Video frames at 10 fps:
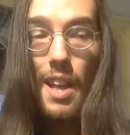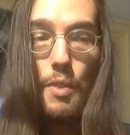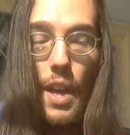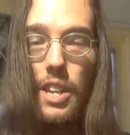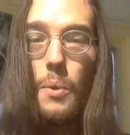
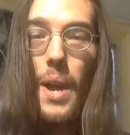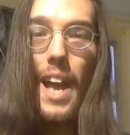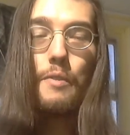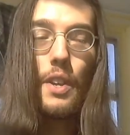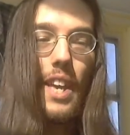Then you
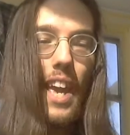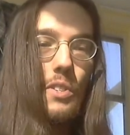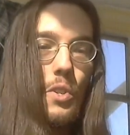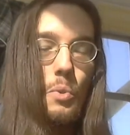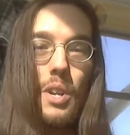have the
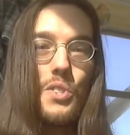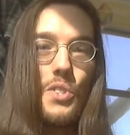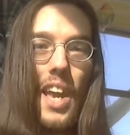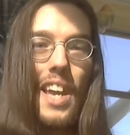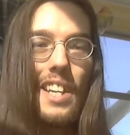cases where
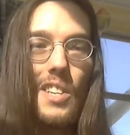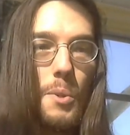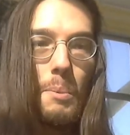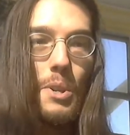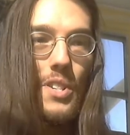
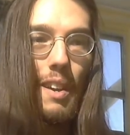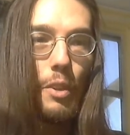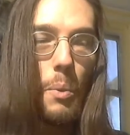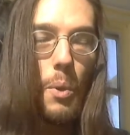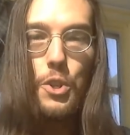Satanism or
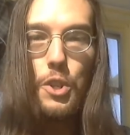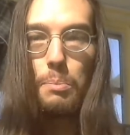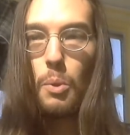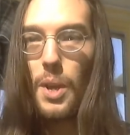devil worship or